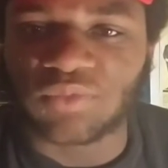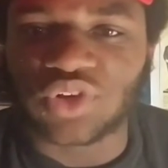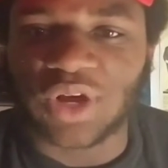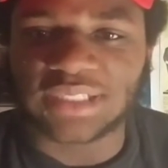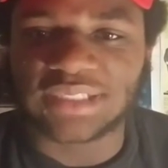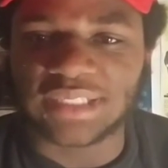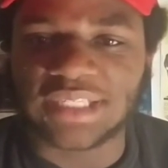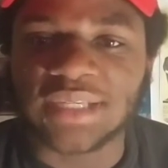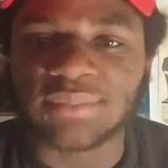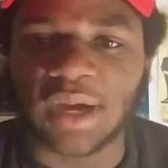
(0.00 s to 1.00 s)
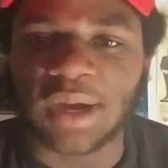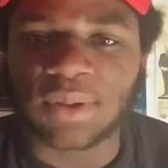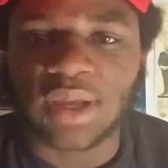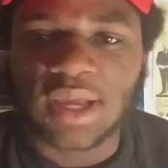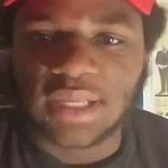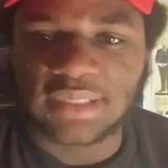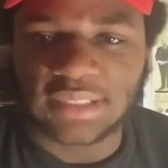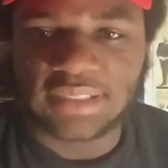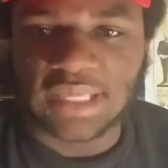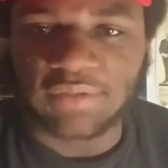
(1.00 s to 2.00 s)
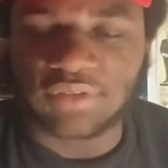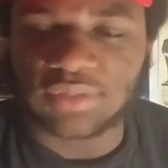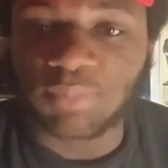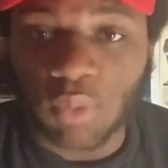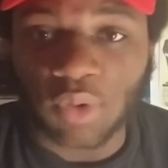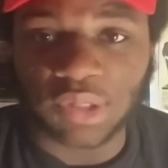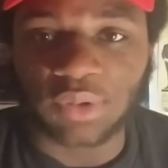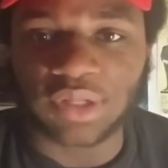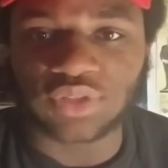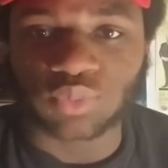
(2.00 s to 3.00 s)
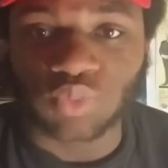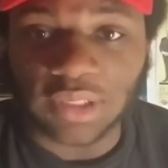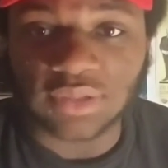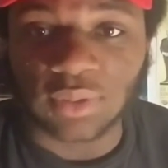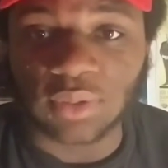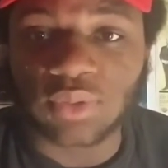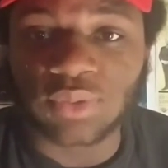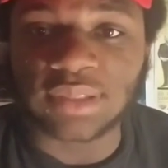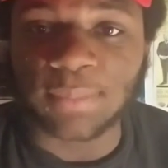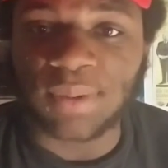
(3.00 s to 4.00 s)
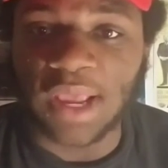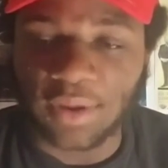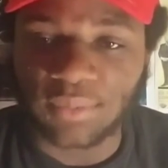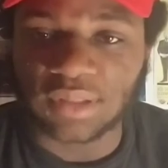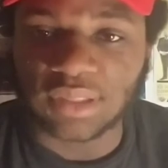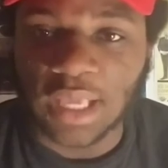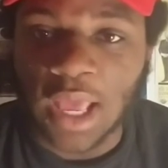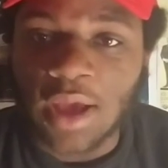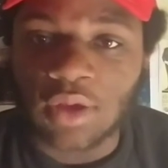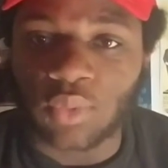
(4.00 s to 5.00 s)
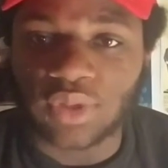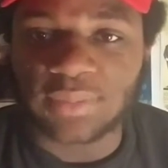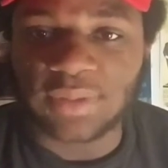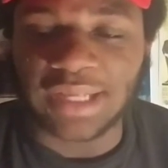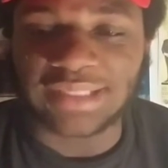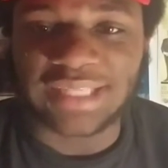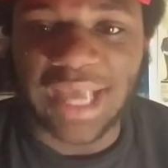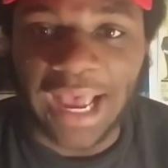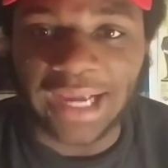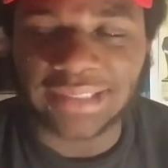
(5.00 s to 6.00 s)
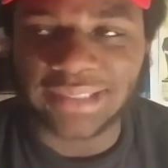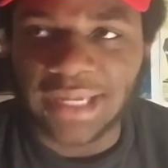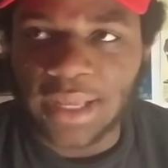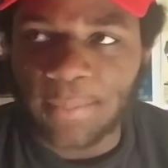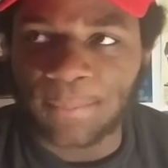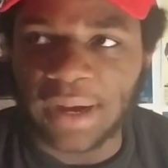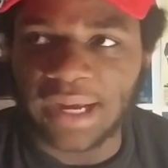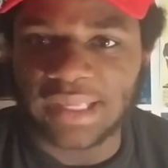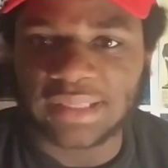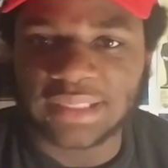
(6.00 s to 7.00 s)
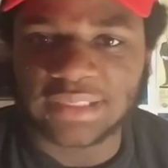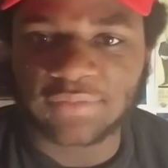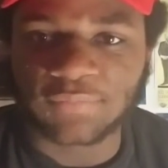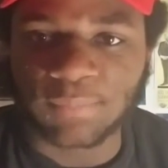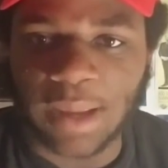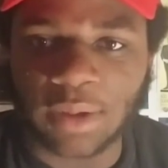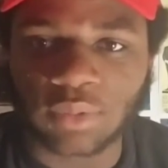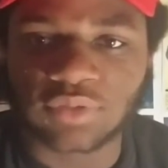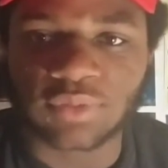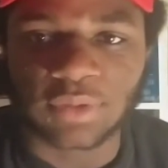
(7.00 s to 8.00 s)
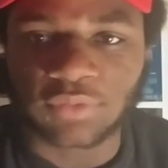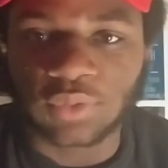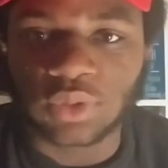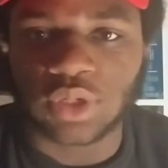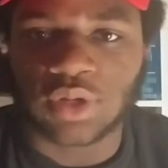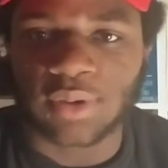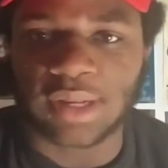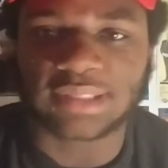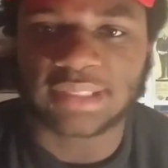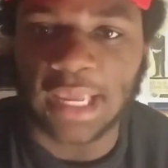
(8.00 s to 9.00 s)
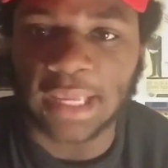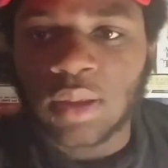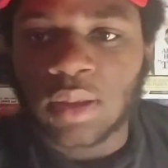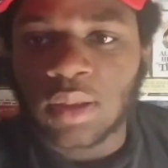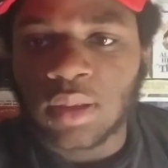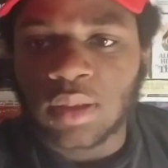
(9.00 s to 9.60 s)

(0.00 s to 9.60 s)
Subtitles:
tries to team up to save this boy known as Russell, who is apparently going to be attacked by this man who's from the future known as Cable.